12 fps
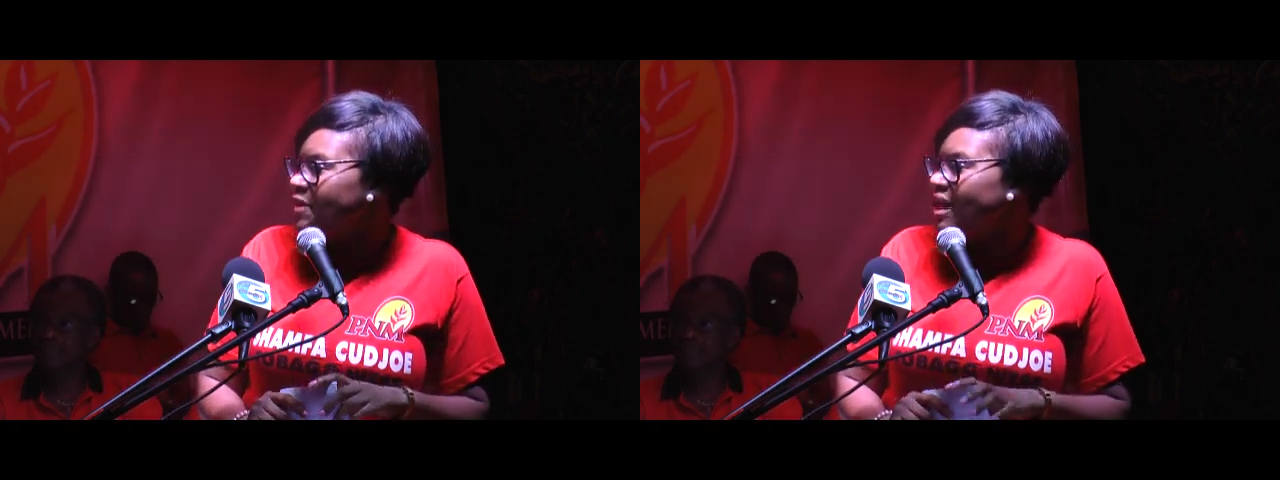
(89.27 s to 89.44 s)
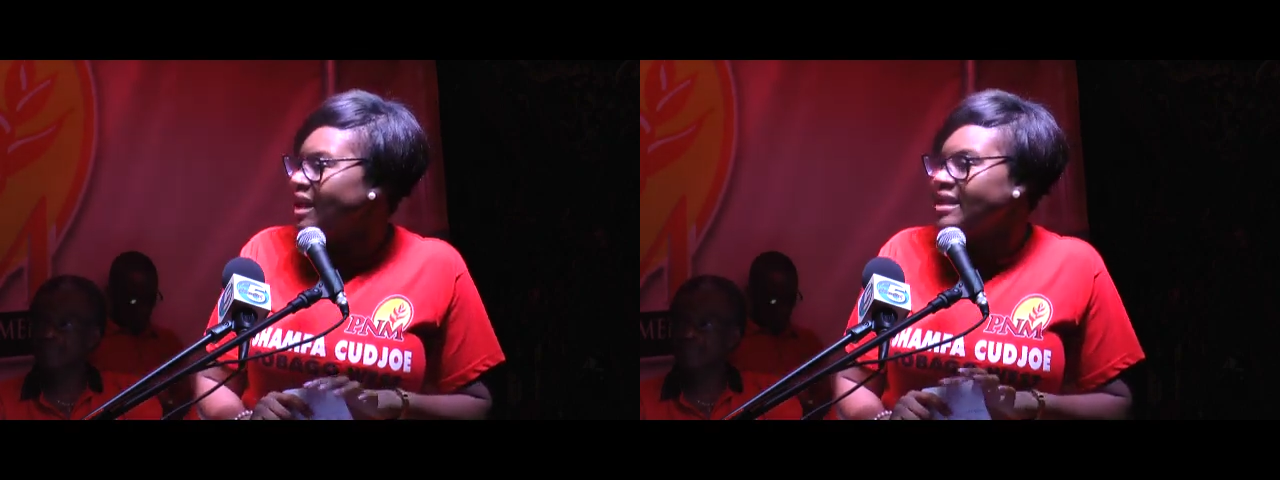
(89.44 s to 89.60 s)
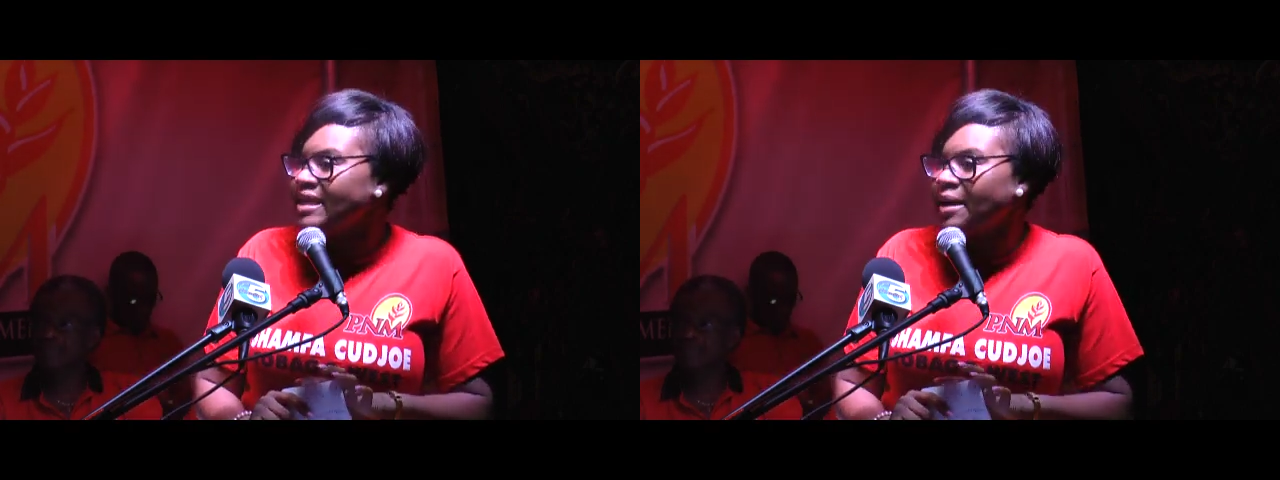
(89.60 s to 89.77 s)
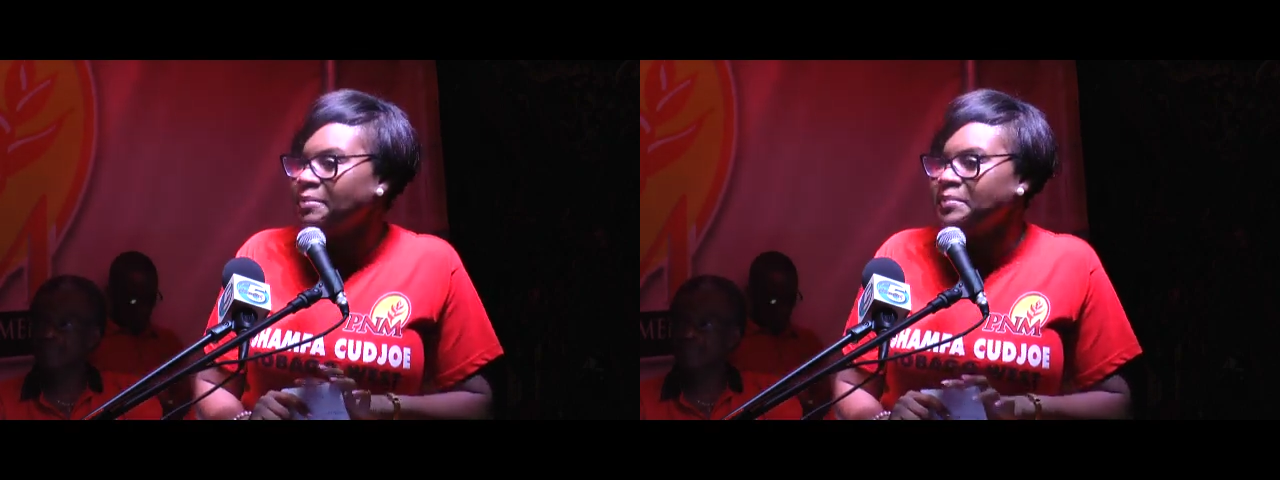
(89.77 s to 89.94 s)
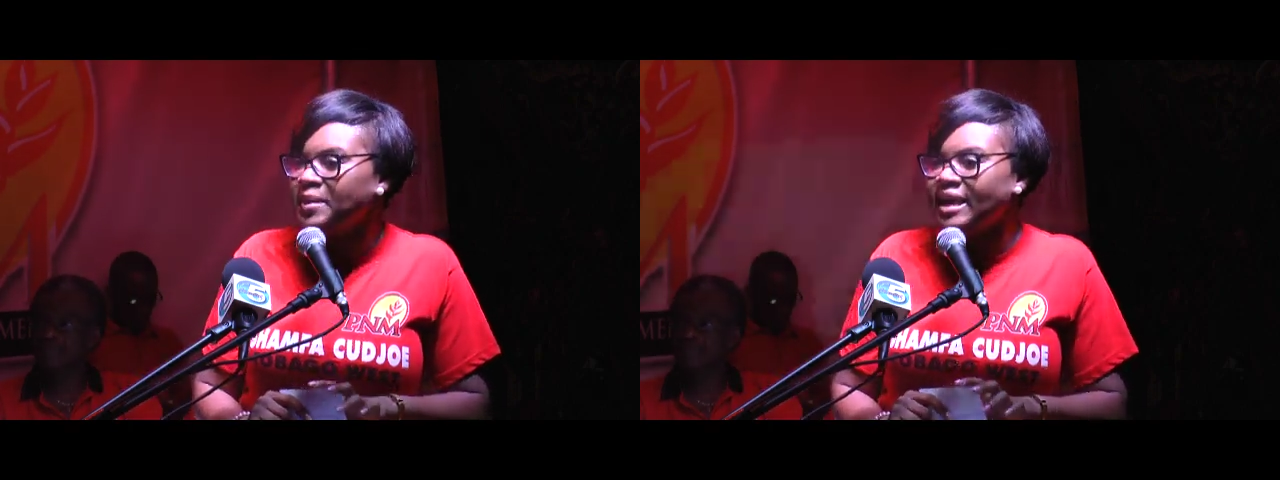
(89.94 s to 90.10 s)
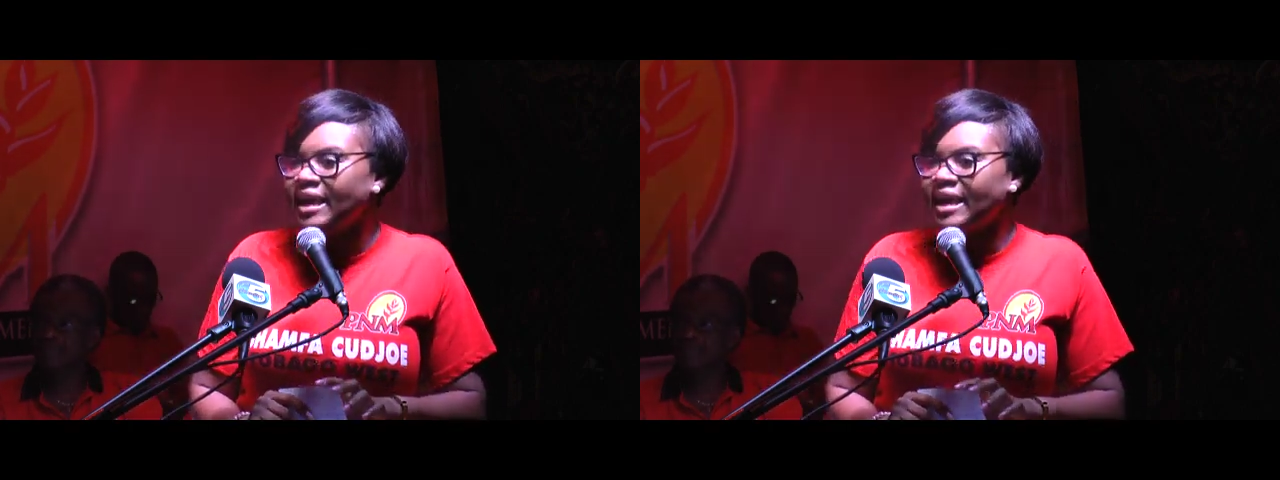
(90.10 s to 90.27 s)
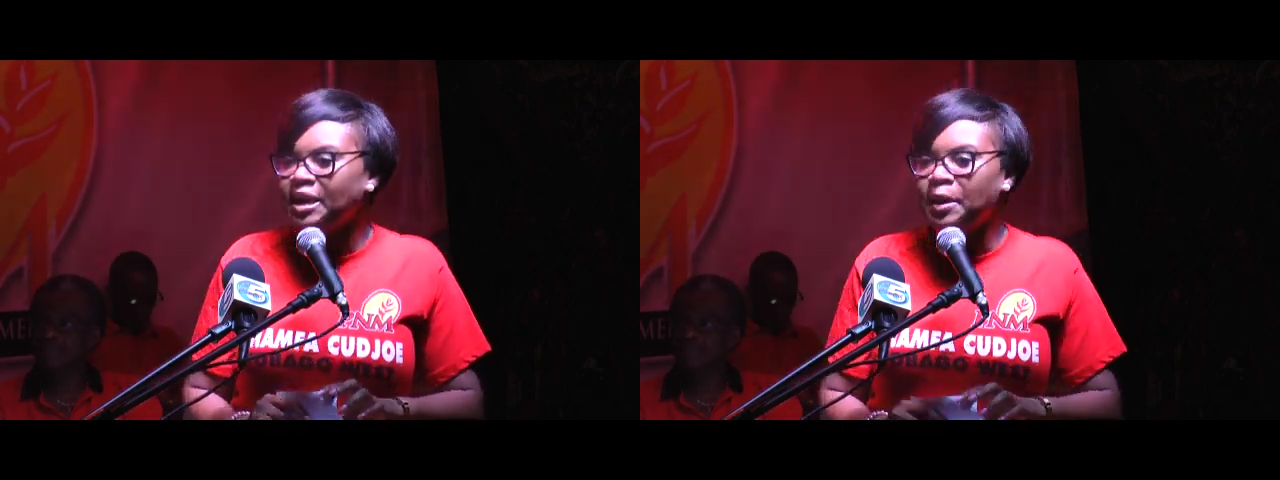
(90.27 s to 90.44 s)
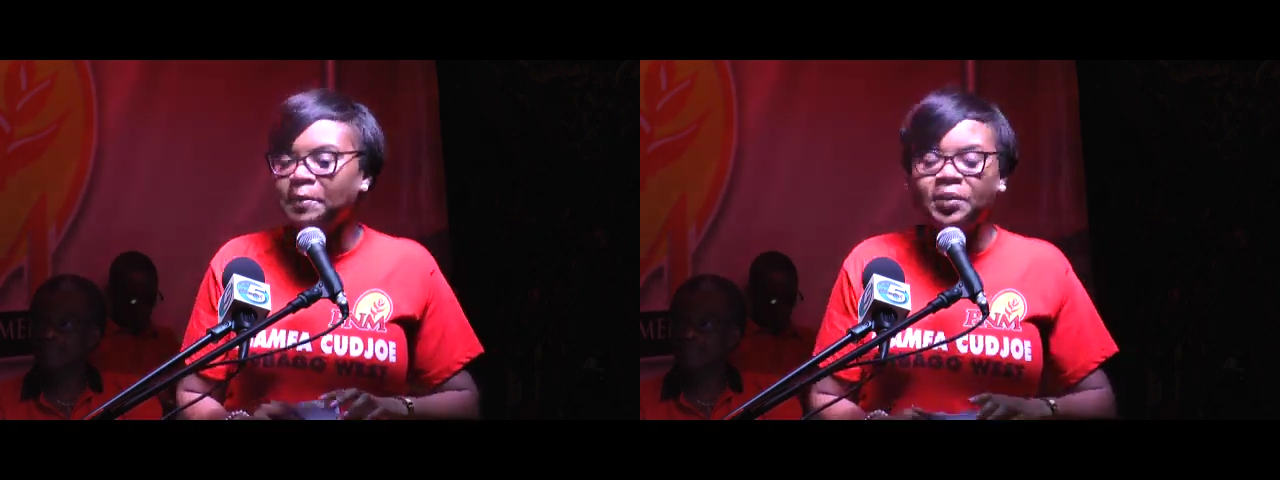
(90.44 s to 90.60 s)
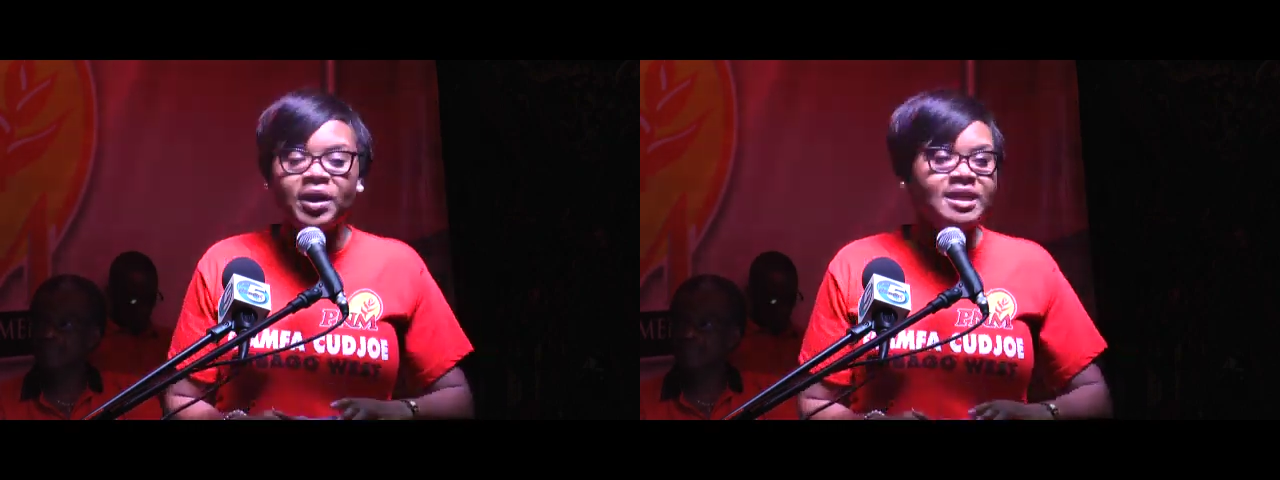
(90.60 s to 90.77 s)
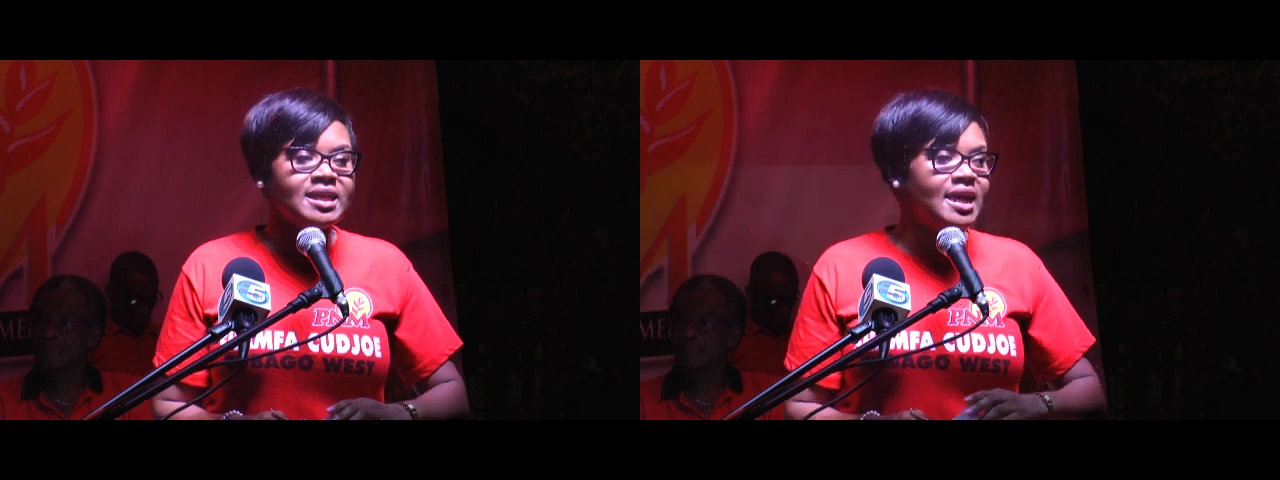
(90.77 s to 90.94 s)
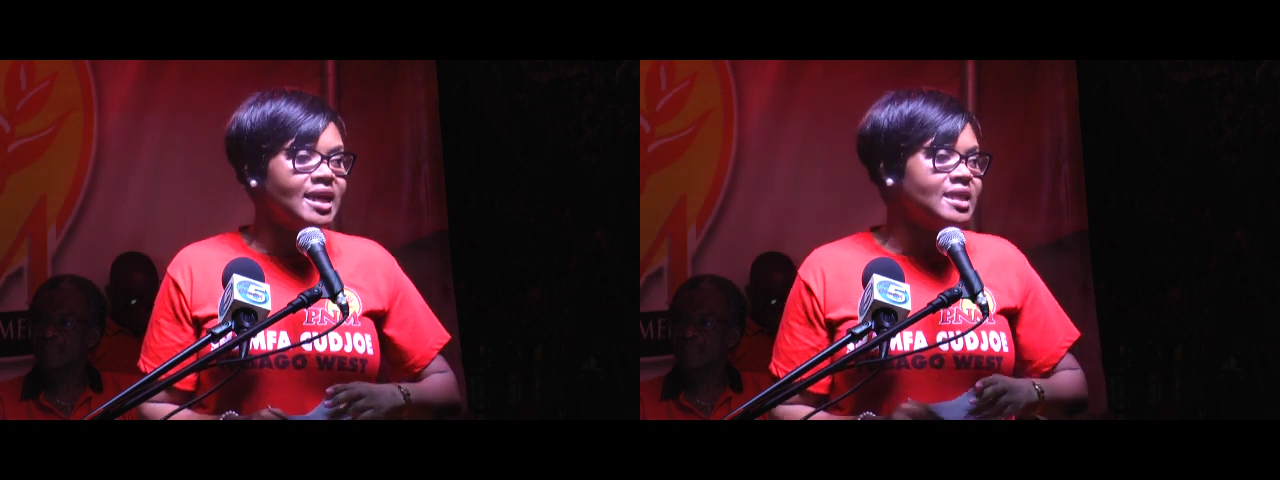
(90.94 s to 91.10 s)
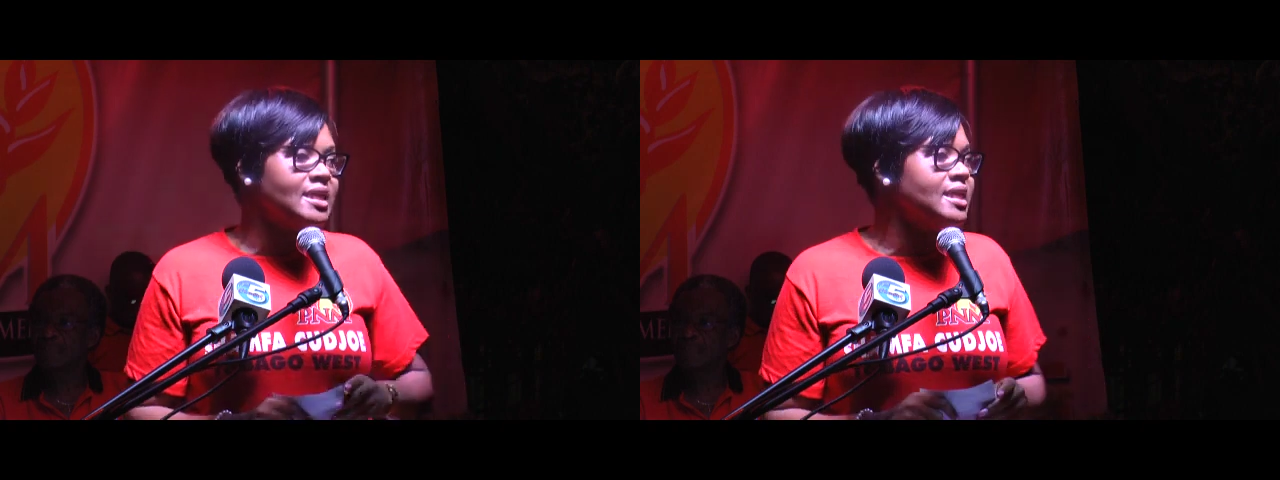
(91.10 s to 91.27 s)
the Assembly in our
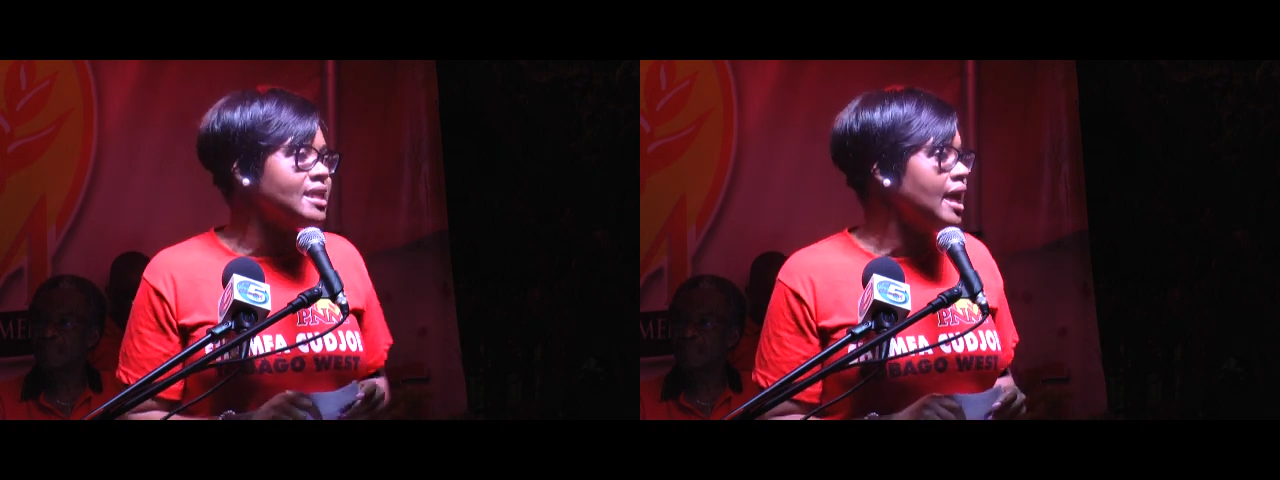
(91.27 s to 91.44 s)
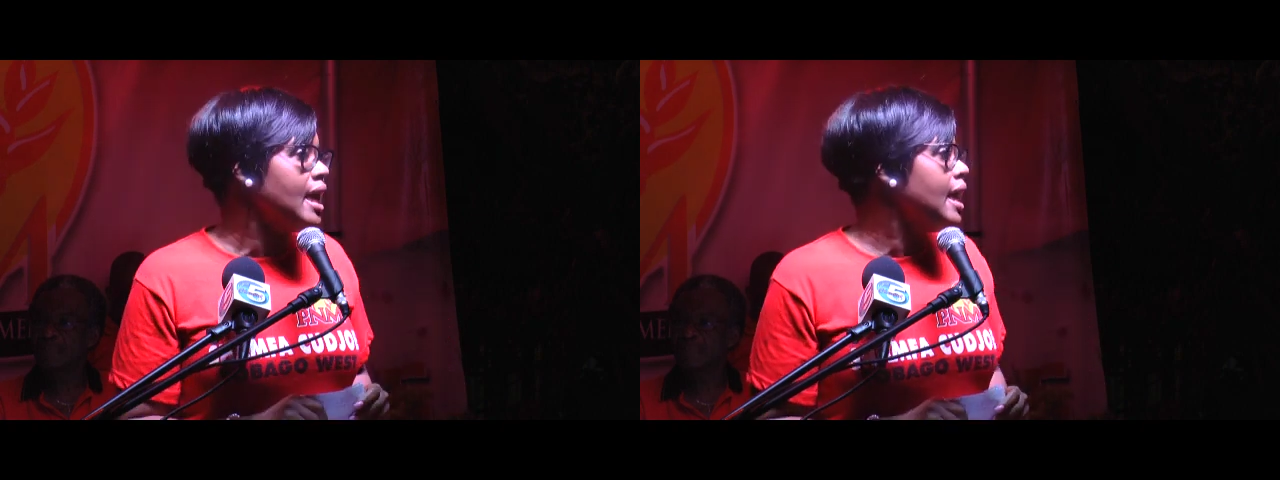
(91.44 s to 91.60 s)
presence,